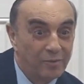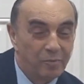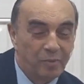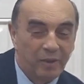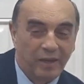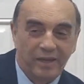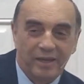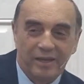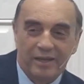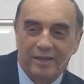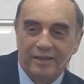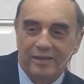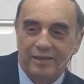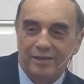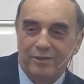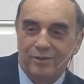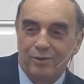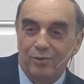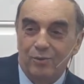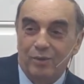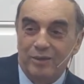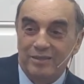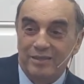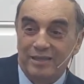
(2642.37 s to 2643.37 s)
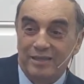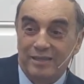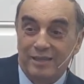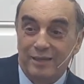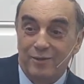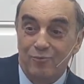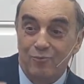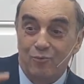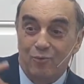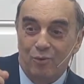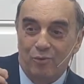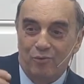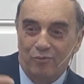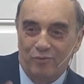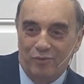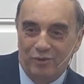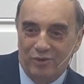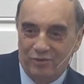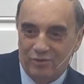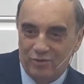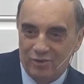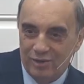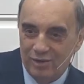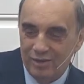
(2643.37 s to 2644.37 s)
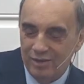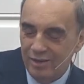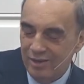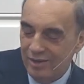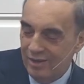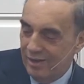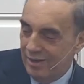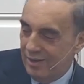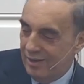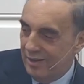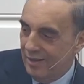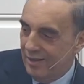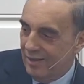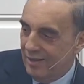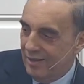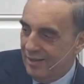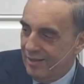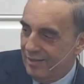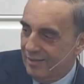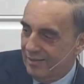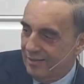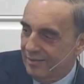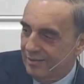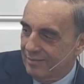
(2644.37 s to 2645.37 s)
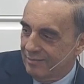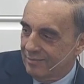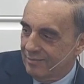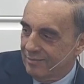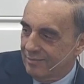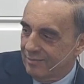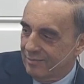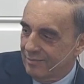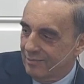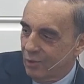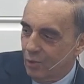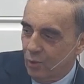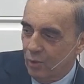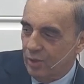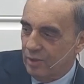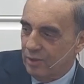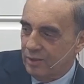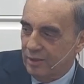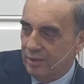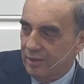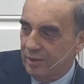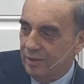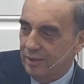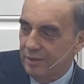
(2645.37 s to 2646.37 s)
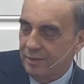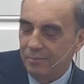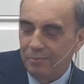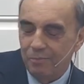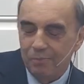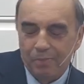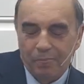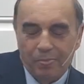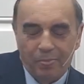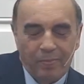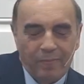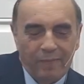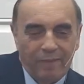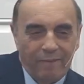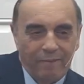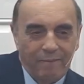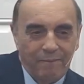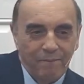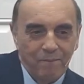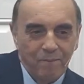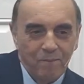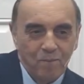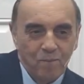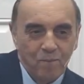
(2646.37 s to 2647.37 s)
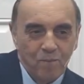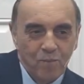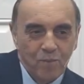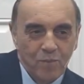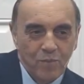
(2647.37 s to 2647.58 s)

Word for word: She was inviting me to go to the church. I never accepted any invitation, never accepted.